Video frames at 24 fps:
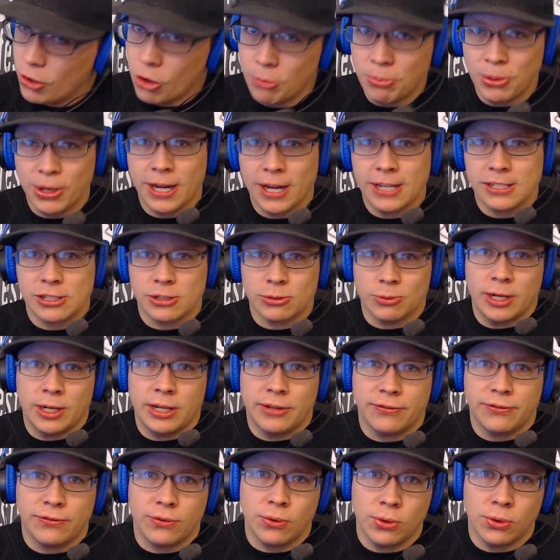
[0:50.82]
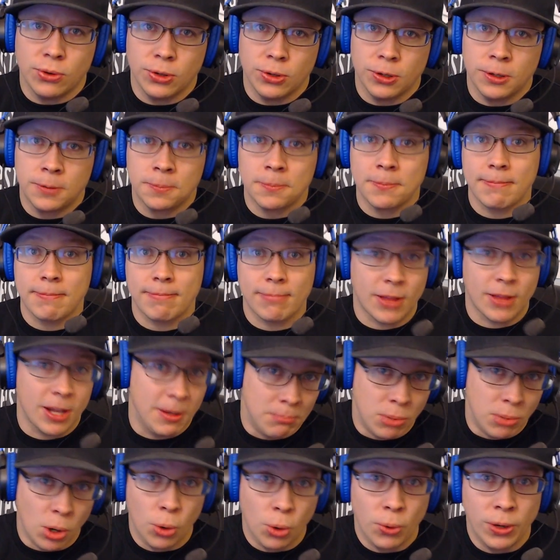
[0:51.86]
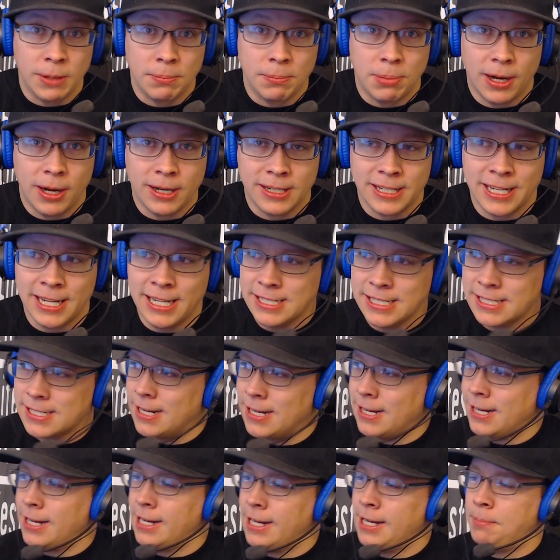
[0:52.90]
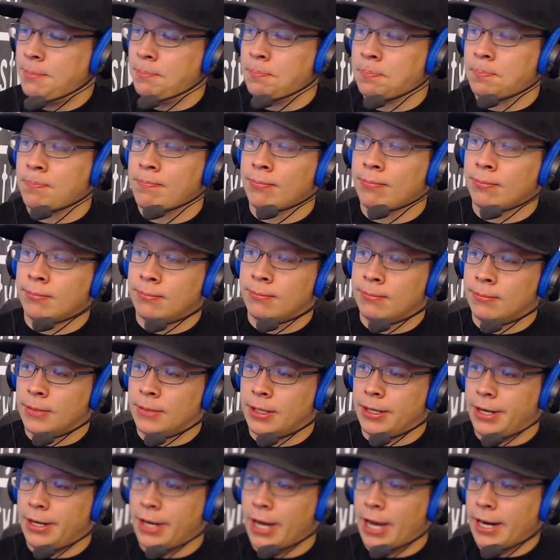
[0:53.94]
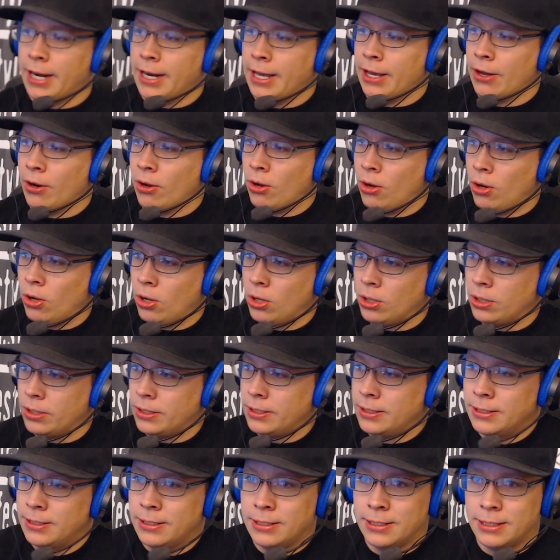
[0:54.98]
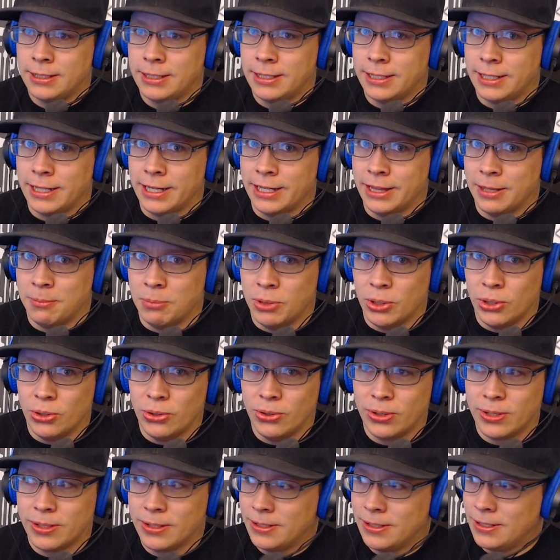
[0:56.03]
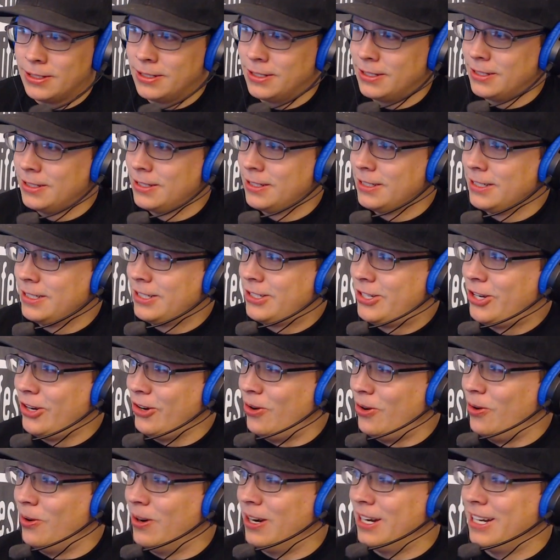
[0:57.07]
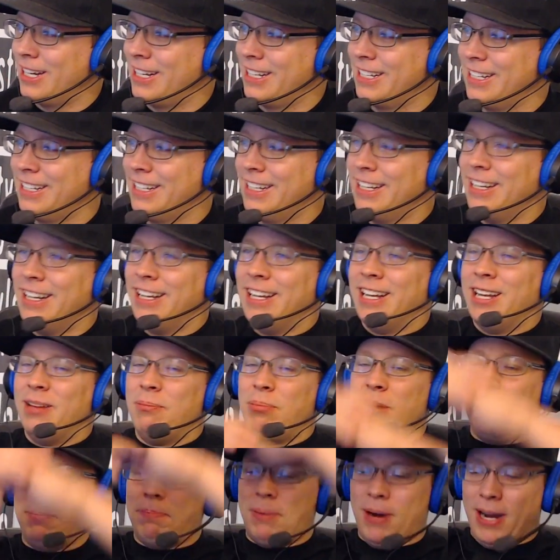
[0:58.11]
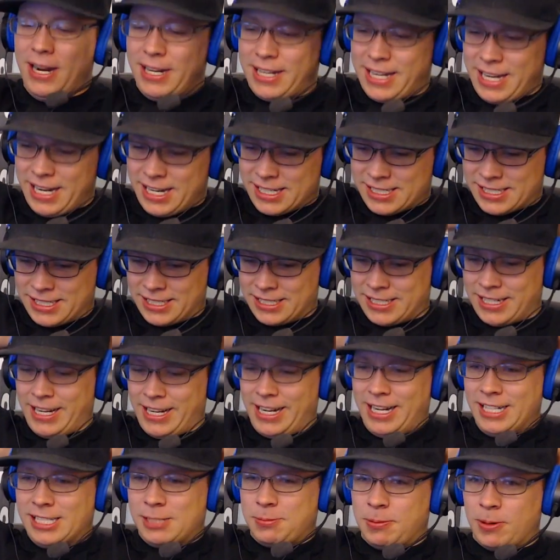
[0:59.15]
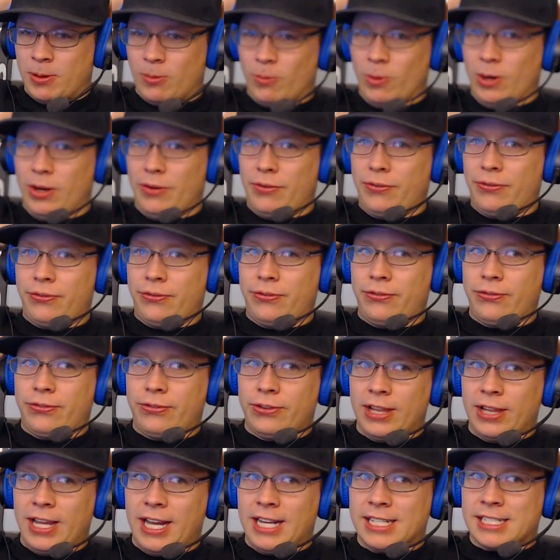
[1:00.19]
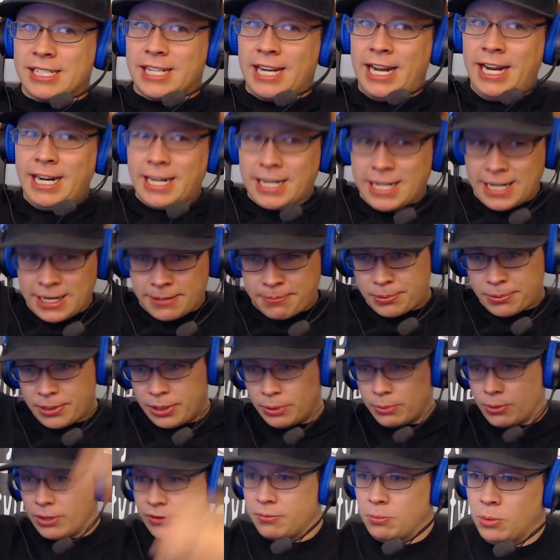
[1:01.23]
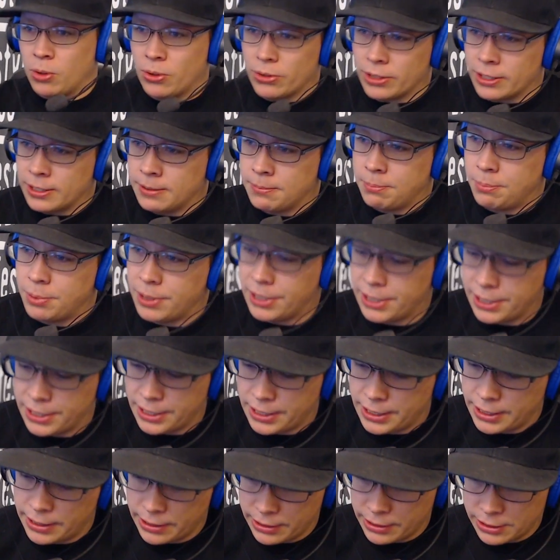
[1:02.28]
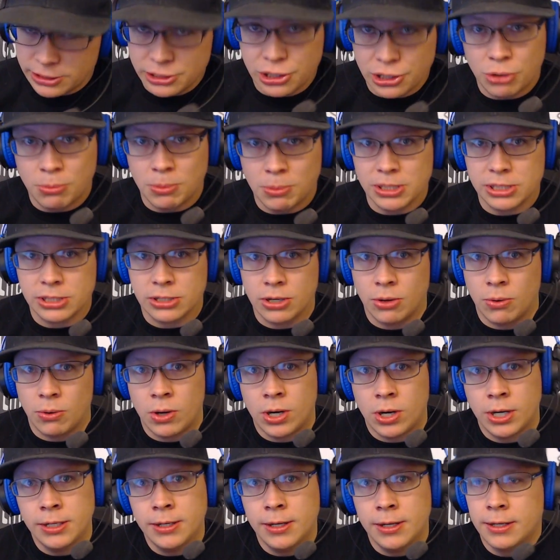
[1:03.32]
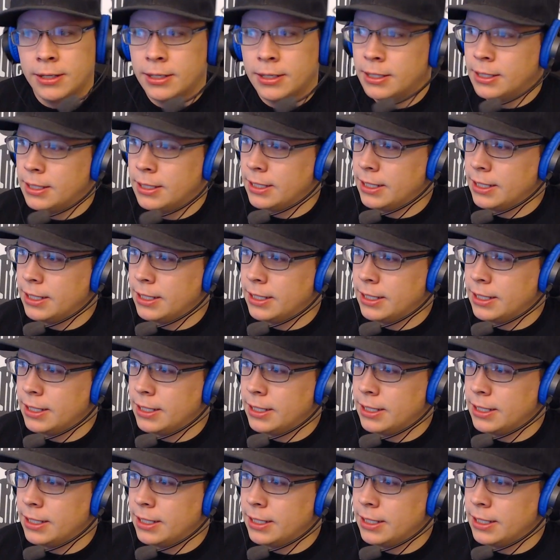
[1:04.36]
Hope you guys are ready for a boring podcast. I'm not at all in the mood to be podcasting today. It's been a rough last night and a pretty rough morning, but the show must go on.